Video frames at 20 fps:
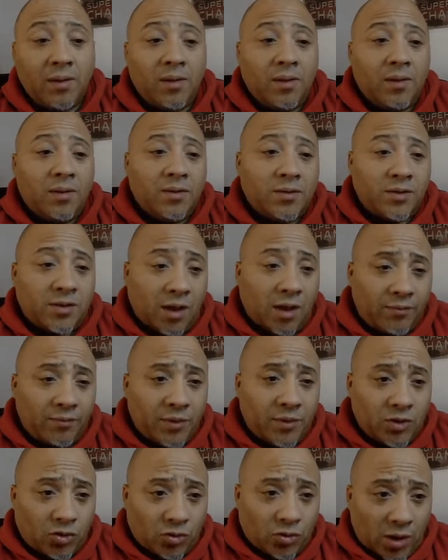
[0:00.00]

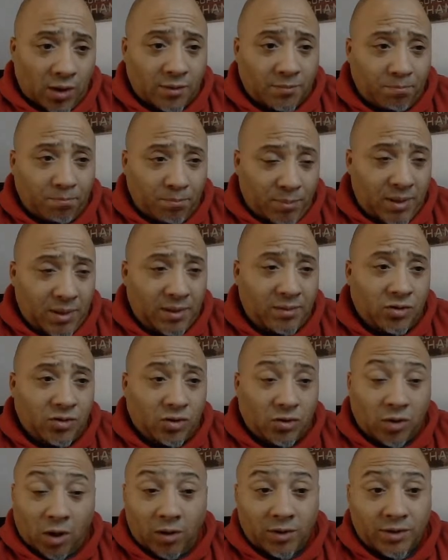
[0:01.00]
Self-destruct button
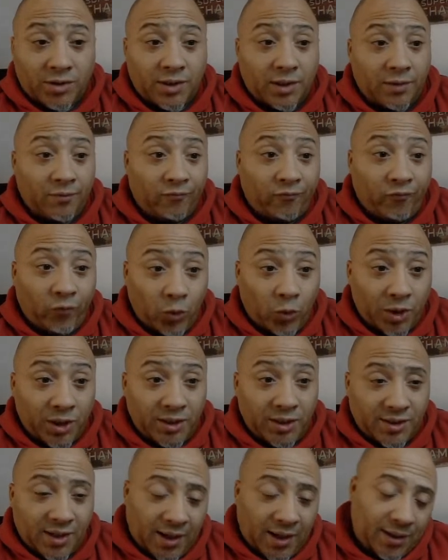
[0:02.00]
starts in 40
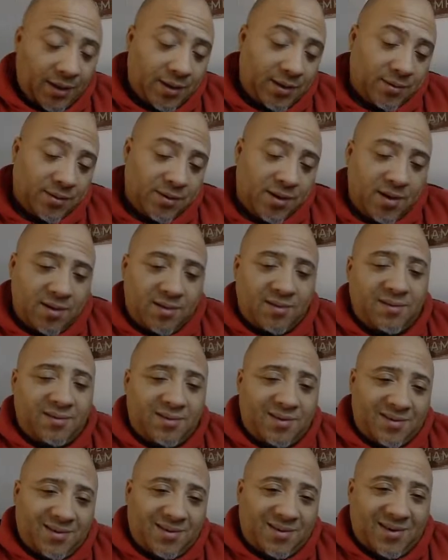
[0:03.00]
seconds.
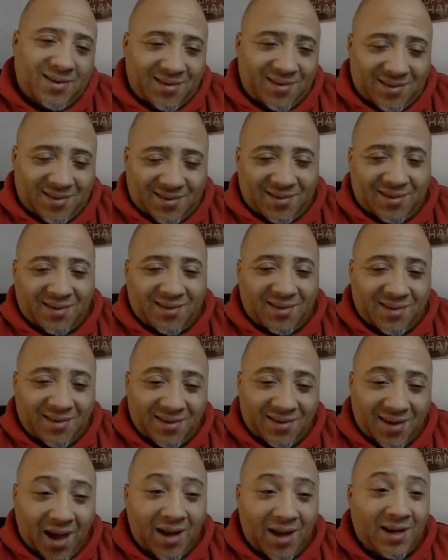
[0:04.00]
I
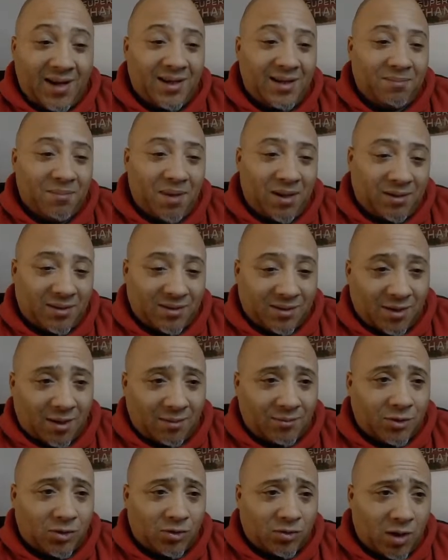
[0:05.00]
didn't even make the
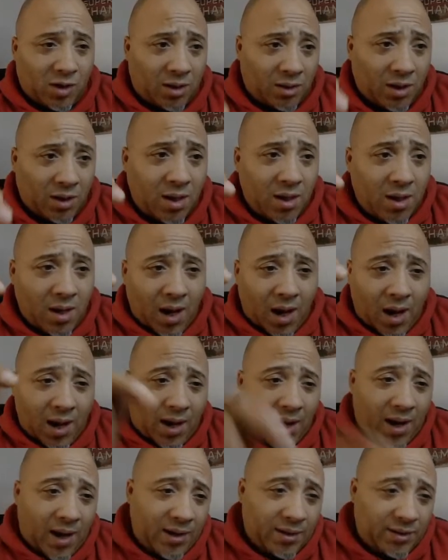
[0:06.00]
self-destruct.
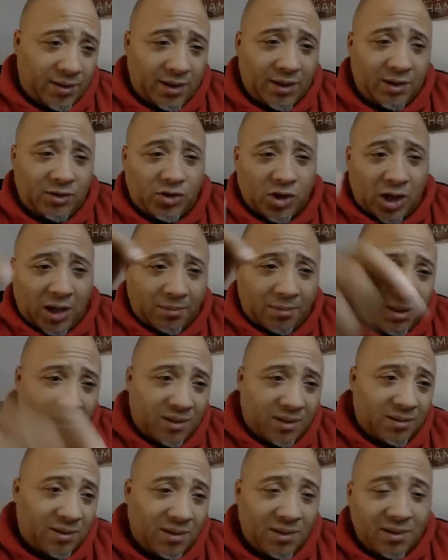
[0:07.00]
I hit the eject
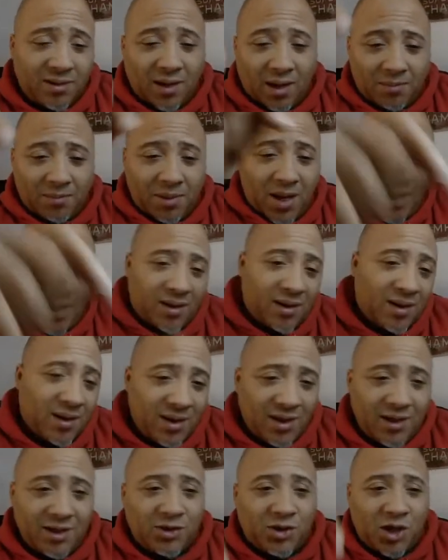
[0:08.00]
button. I'm like,
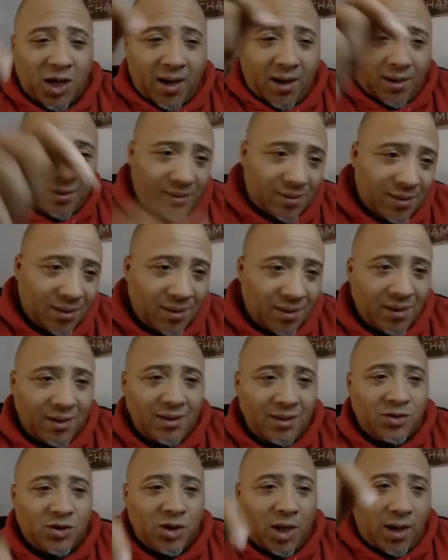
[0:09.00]
eject,
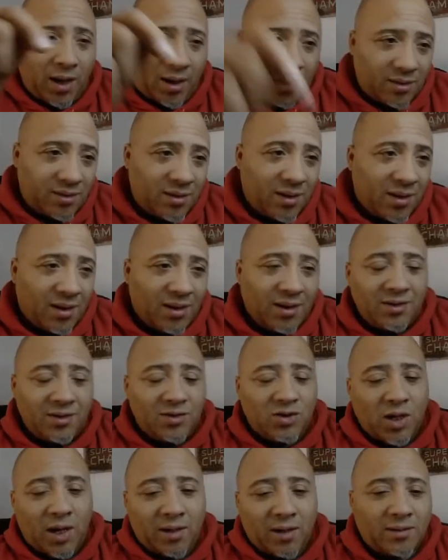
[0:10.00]
eject,
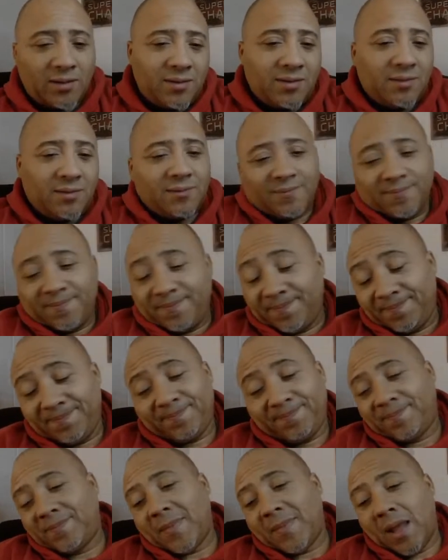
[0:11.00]
eject.
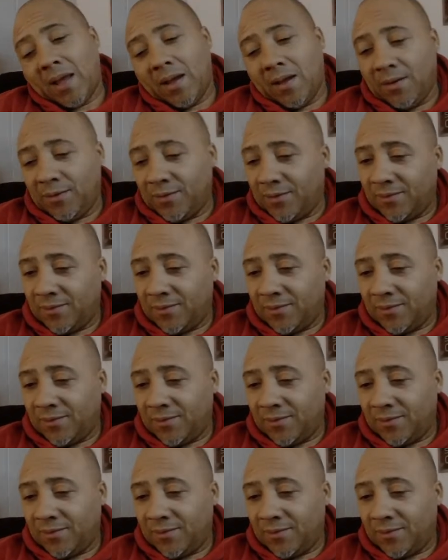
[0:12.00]
I don't know.